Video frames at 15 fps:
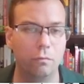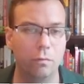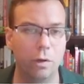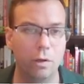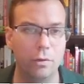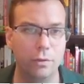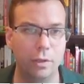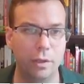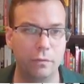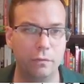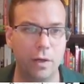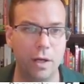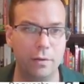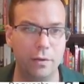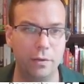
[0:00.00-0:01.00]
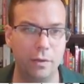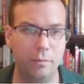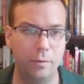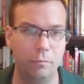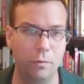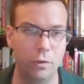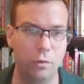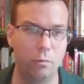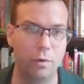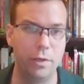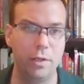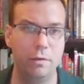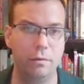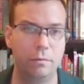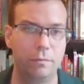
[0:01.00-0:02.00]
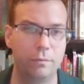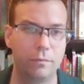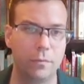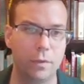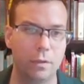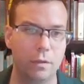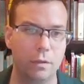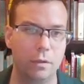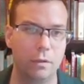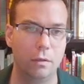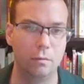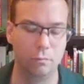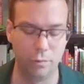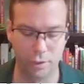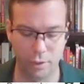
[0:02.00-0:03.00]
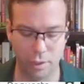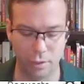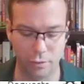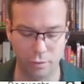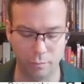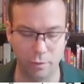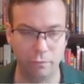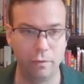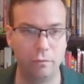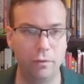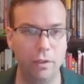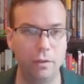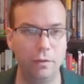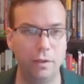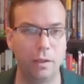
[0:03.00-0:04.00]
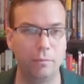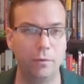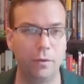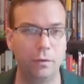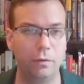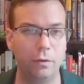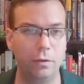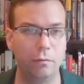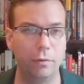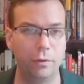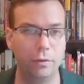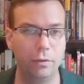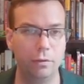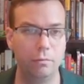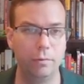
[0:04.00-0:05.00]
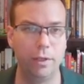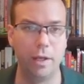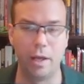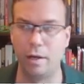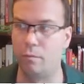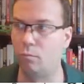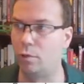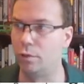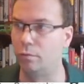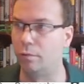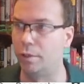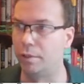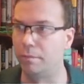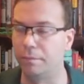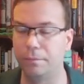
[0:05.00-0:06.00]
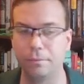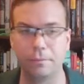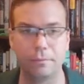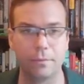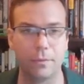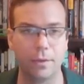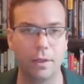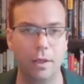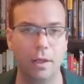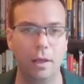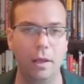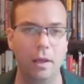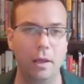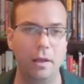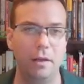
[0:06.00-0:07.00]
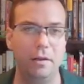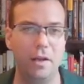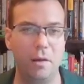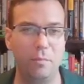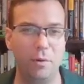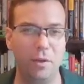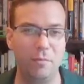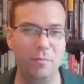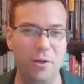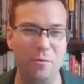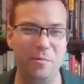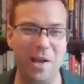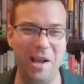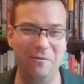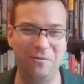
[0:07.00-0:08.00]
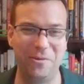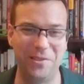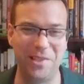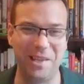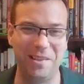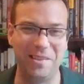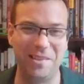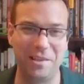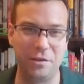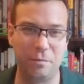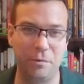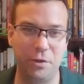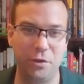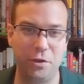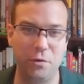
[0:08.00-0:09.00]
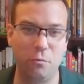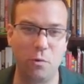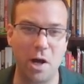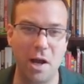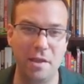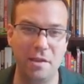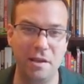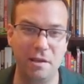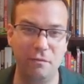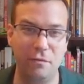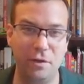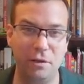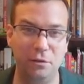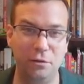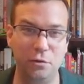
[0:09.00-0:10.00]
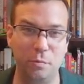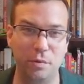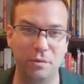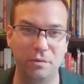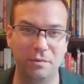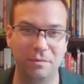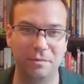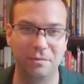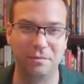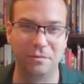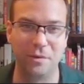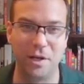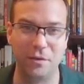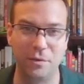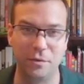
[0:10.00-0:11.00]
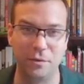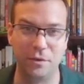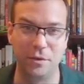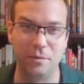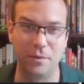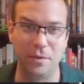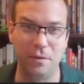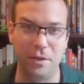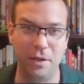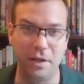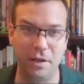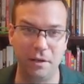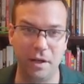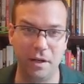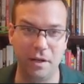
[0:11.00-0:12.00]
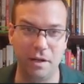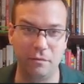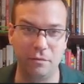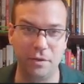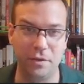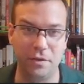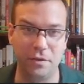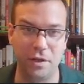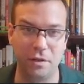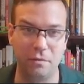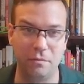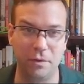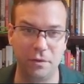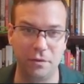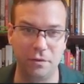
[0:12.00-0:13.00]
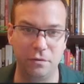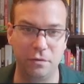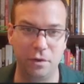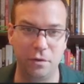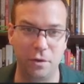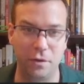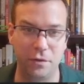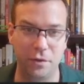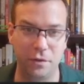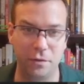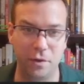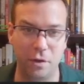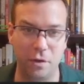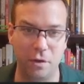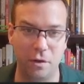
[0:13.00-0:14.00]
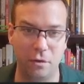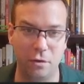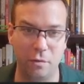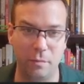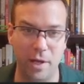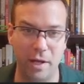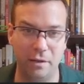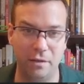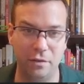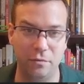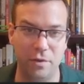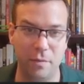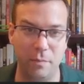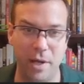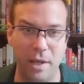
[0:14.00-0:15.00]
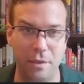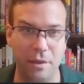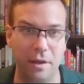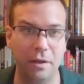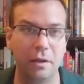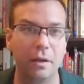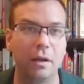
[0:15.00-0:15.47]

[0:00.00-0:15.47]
run just fine. This gives me 120, which again should be 15 times 16 over 2. We got it, 120. Now, but let back for a second because I just want to show you why the infinite loop. Right? So this was the thing I got really stuck with a student on. So I'll go back to doing the bad thing.